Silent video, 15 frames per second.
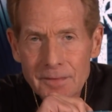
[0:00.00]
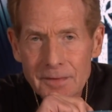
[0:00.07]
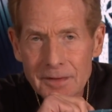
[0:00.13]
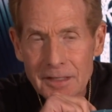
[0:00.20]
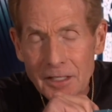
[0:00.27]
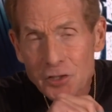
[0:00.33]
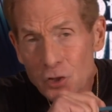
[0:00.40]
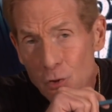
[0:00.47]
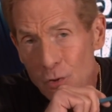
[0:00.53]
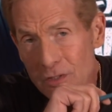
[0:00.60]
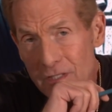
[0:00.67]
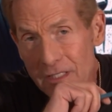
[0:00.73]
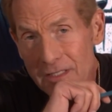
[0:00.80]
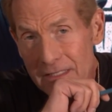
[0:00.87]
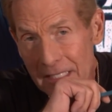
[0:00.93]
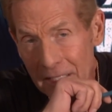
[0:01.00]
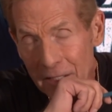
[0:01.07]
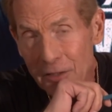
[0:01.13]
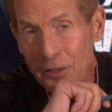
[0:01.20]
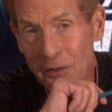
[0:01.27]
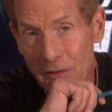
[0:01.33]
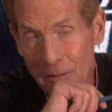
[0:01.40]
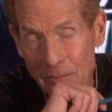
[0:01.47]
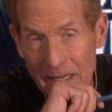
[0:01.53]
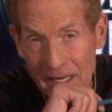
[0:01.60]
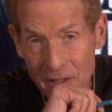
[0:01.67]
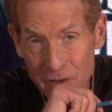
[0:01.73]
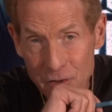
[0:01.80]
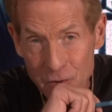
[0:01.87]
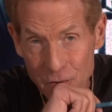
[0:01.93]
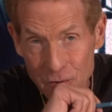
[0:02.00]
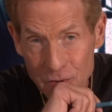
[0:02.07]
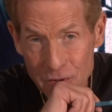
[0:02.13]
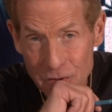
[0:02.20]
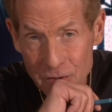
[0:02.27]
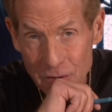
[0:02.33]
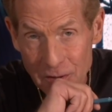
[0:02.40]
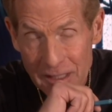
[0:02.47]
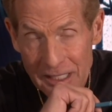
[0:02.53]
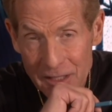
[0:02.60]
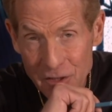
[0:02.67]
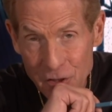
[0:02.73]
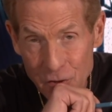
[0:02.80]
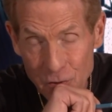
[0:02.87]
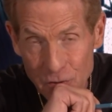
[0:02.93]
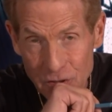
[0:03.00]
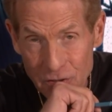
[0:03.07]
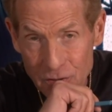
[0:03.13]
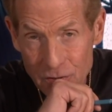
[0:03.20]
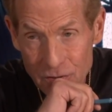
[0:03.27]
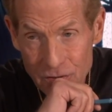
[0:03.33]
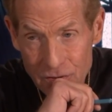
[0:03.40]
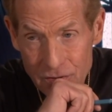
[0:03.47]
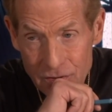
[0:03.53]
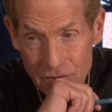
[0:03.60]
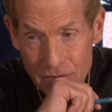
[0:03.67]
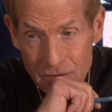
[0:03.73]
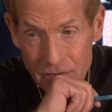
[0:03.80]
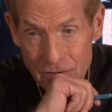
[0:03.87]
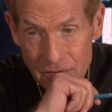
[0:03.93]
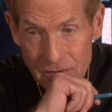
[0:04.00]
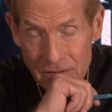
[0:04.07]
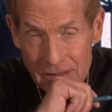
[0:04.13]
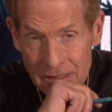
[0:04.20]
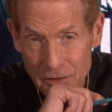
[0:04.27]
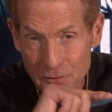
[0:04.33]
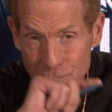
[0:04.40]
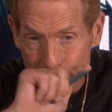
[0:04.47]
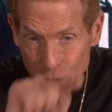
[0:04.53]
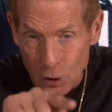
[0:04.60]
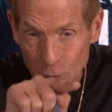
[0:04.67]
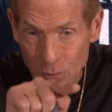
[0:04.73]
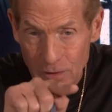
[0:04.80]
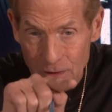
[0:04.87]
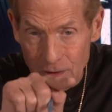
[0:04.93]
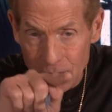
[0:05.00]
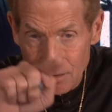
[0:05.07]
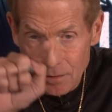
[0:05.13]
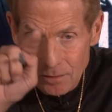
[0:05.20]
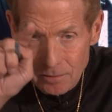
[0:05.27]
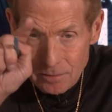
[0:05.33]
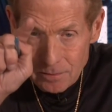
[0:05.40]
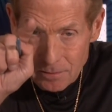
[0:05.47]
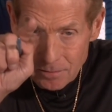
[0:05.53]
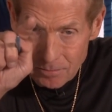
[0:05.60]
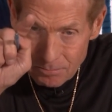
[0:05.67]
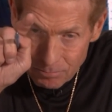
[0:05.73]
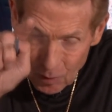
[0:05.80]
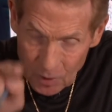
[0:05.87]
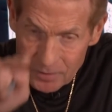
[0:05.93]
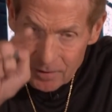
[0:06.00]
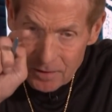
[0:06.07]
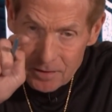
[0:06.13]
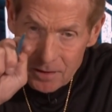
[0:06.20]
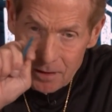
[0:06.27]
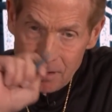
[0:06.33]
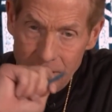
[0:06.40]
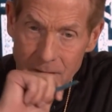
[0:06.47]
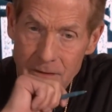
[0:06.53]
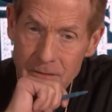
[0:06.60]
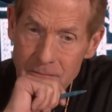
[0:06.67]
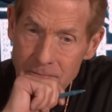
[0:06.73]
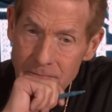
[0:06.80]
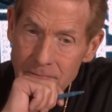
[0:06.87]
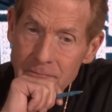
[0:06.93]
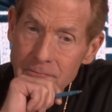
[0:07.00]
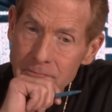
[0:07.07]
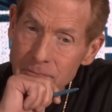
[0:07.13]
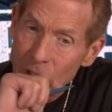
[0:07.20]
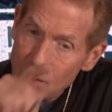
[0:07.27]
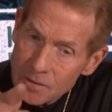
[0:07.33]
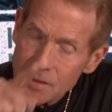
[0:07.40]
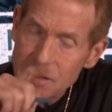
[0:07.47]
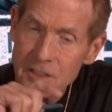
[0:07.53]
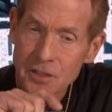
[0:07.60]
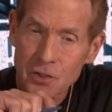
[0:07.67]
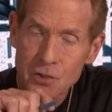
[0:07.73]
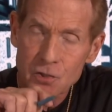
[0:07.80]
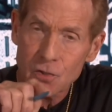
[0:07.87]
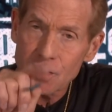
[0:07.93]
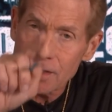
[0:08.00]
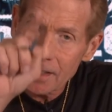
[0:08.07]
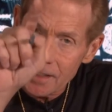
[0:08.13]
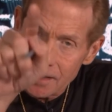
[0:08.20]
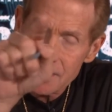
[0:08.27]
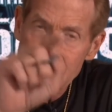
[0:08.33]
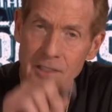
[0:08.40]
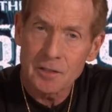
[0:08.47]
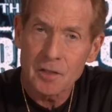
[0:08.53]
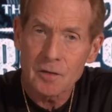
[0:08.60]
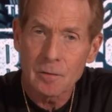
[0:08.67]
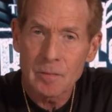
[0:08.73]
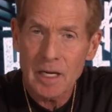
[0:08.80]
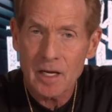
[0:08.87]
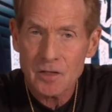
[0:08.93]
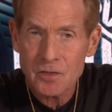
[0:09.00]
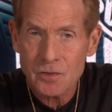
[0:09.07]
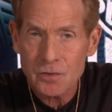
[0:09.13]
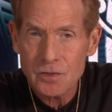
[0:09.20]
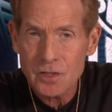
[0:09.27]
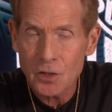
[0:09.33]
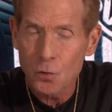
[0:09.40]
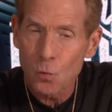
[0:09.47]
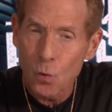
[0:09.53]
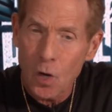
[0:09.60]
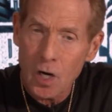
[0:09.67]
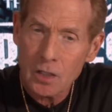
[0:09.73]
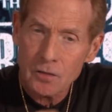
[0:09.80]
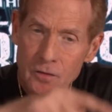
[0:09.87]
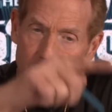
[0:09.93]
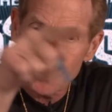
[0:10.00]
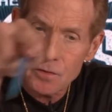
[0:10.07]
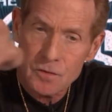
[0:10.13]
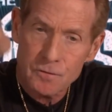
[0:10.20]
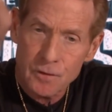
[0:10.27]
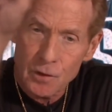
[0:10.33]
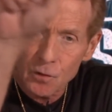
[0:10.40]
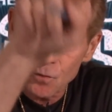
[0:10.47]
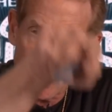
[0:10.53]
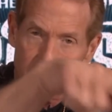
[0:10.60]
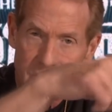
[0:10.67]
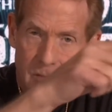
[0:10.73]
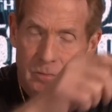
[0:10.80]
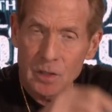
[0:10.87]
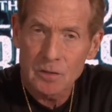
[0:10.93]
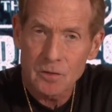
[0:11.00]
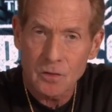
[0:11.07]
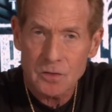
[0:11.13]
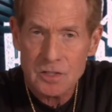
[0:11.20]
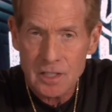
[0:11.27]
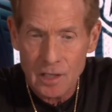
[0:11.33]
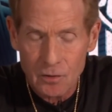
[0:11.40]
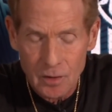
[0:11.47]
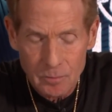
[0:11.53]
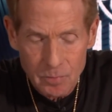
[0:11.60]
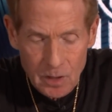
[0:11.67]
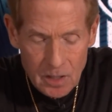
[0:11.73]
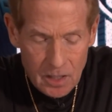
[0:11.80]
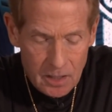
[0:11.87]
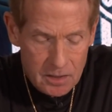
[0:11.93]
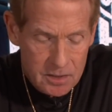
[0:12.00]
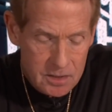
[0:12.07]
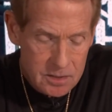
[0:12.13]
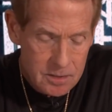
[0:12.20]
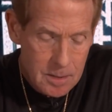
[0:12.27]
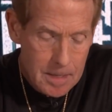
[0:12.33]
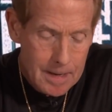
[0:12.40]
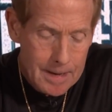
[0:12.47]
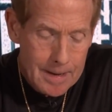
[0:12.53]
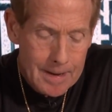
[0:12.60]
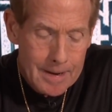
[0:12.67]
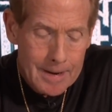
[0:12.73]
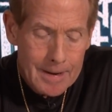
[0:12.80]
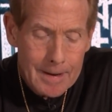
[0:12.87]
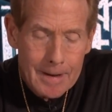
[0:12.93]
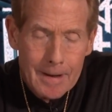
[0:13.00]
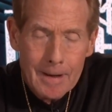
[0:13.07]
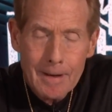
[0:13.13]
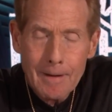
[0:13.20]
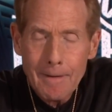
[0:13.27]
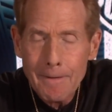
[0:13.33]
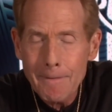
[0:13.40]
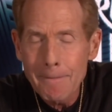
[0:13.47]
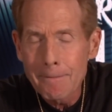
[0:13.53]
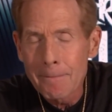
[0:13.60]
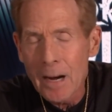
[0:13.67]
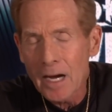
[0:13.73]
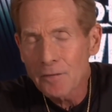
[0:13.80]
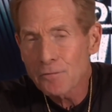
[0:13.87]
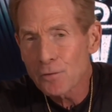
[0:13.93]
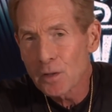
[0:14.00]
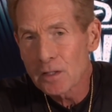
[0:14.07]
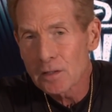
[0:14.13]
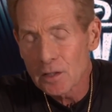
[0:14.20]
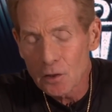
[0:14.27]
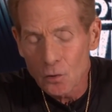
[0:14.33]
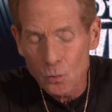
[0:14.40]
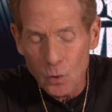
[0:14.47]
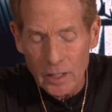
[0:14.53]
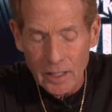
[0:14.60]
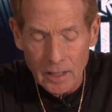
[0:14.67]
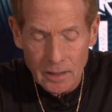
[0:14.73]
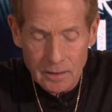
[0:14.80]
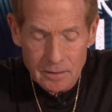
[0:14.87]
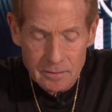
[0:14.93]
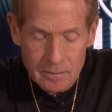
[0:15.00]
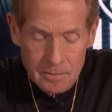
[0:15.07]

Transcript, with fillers: guess who has attended the Masters the last two years? Has flown there, bought the ticket, bought the T-shirt, and attended the Masters and walked those fairways among those towering pines? My friend Lil Wayne.